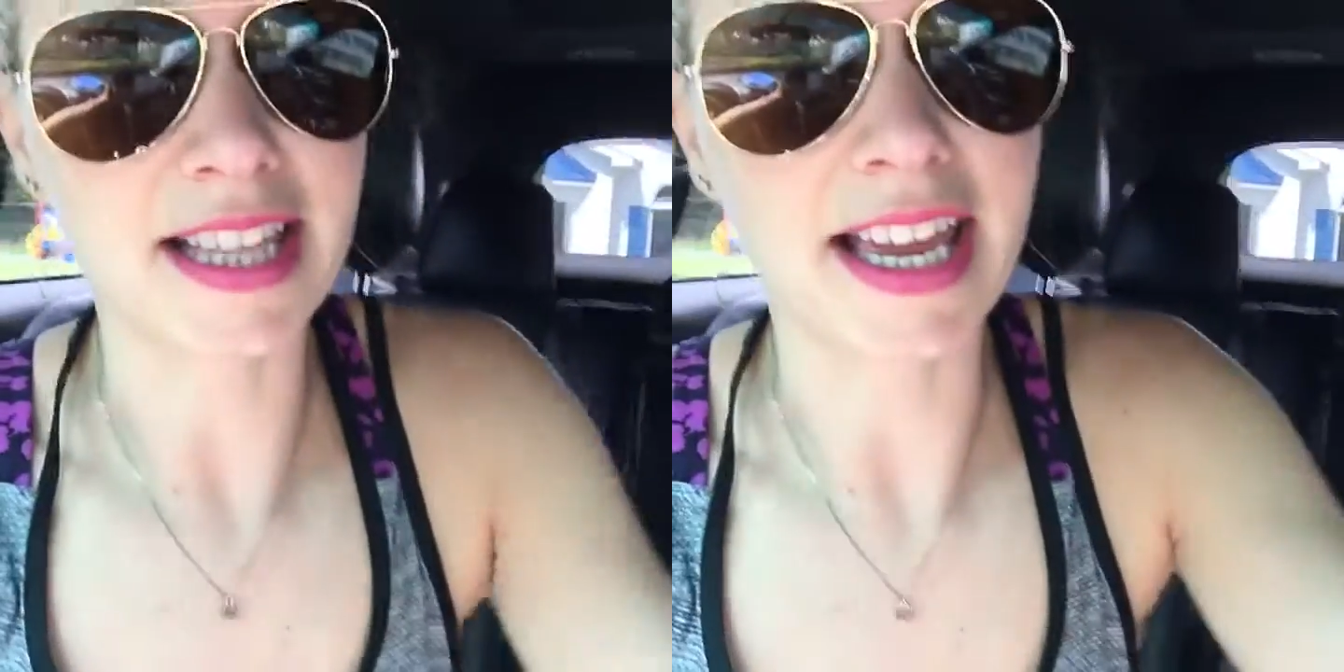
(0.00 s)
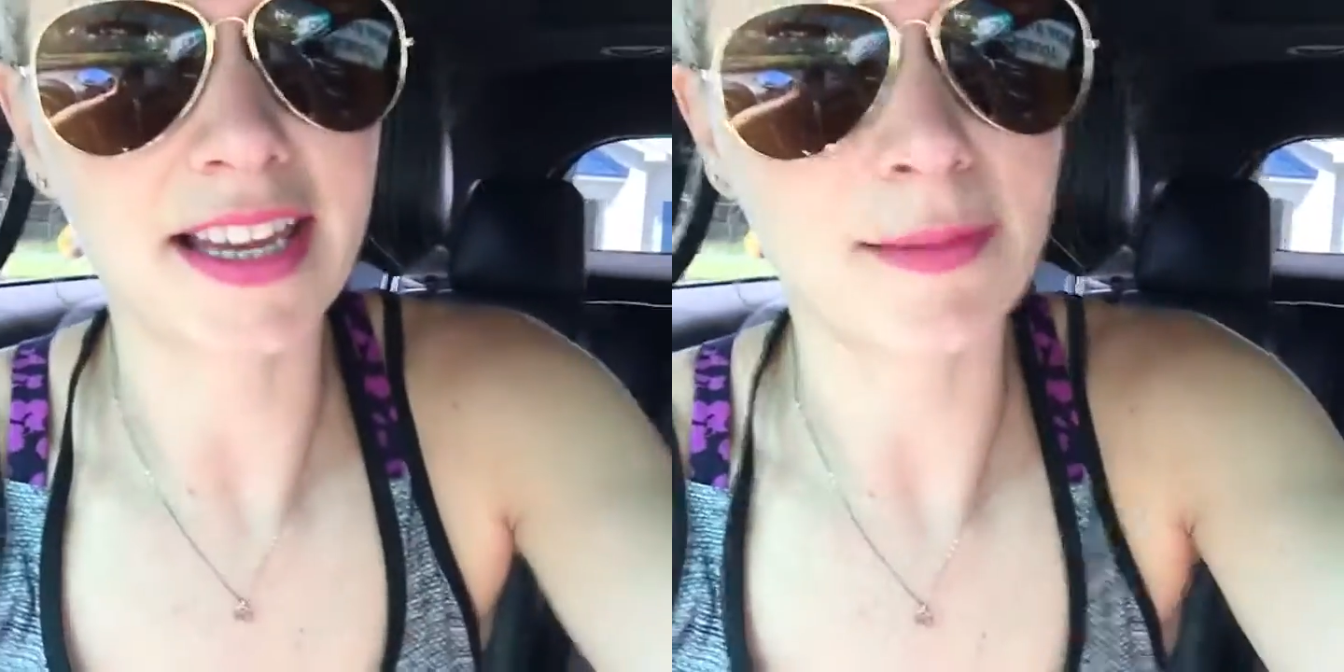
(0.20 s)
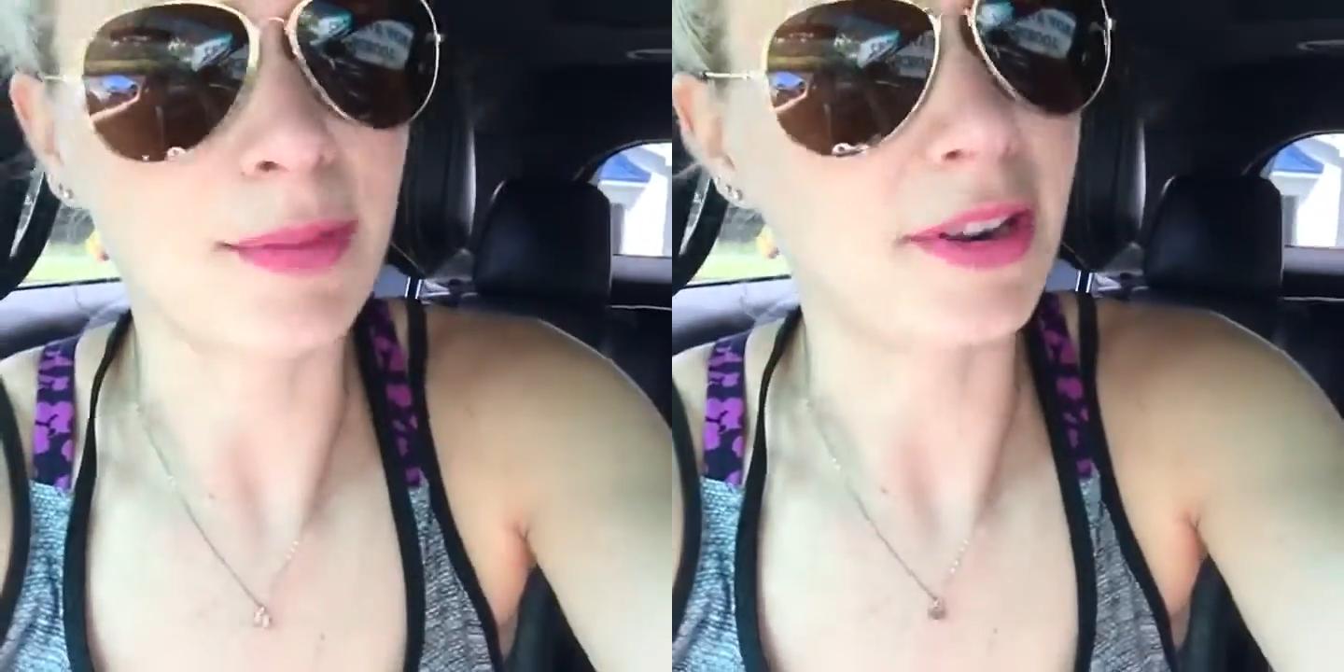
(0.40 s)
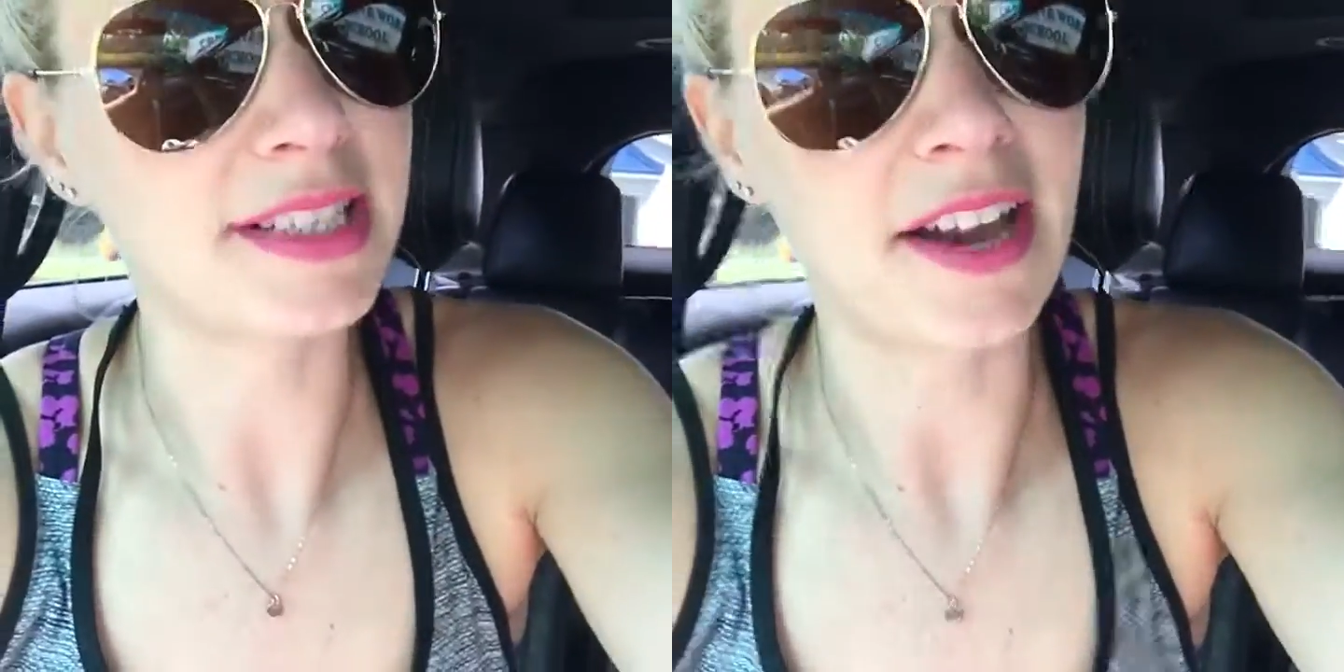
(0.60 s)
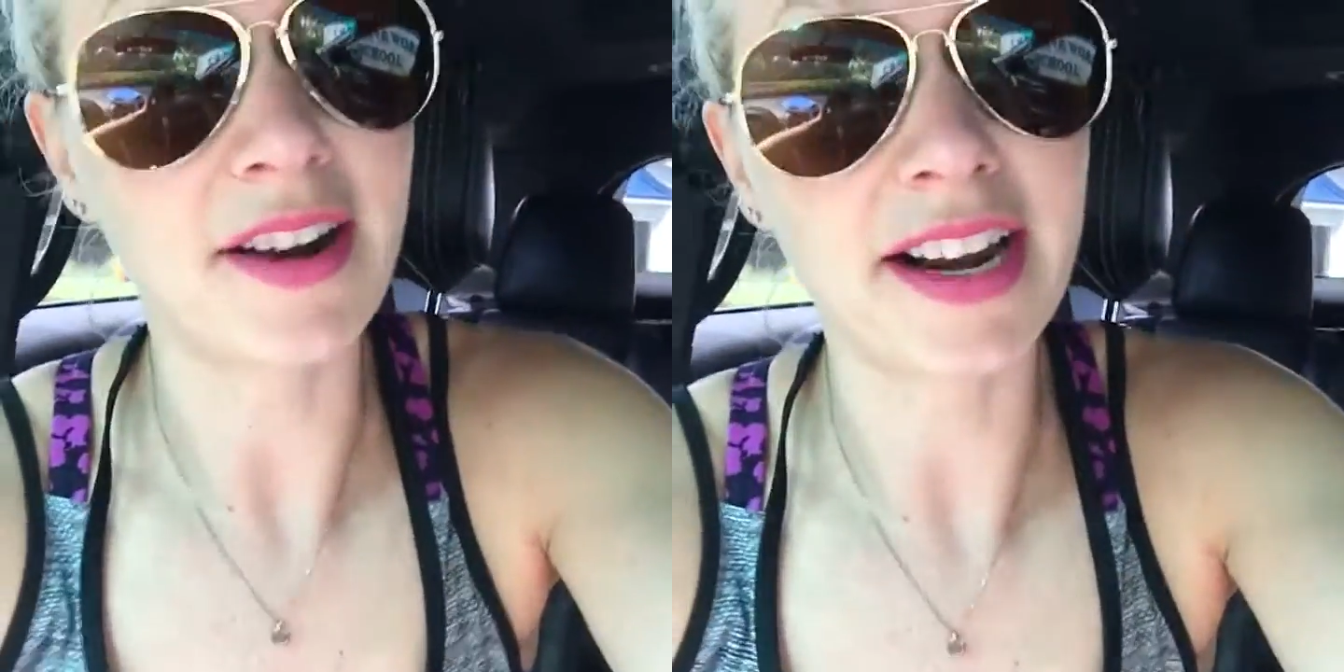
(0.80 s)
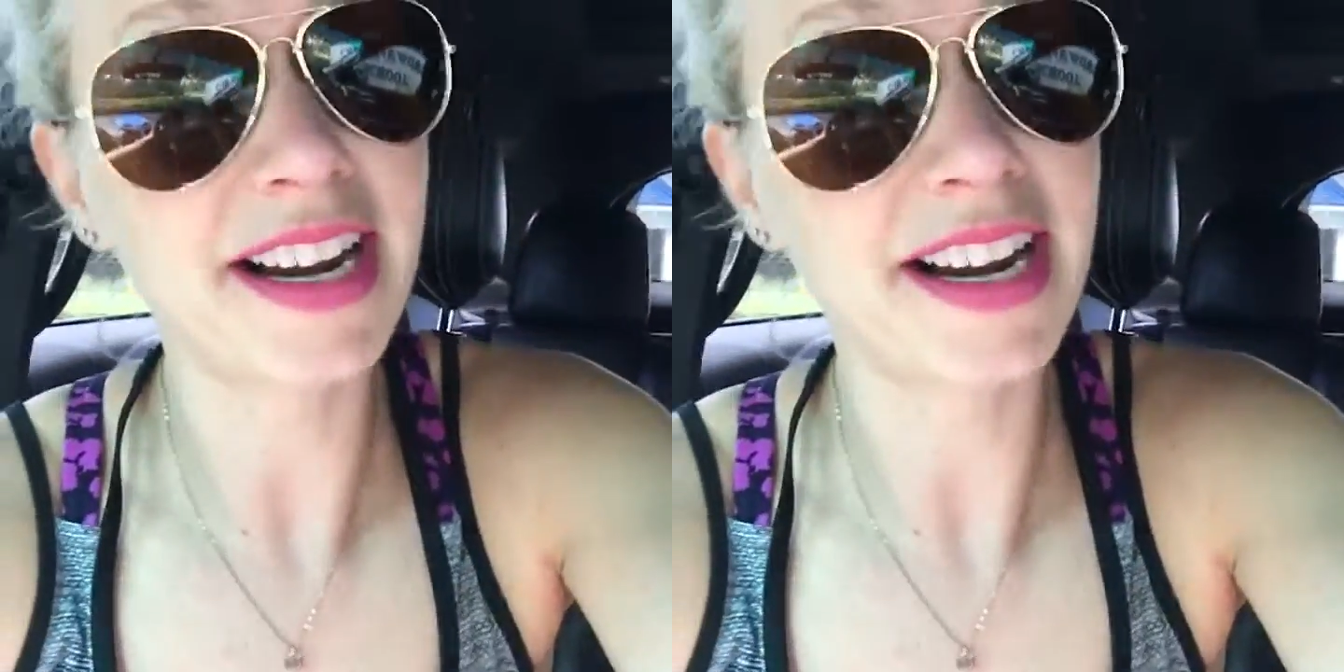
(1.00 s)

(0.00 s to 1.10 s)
like burnt out on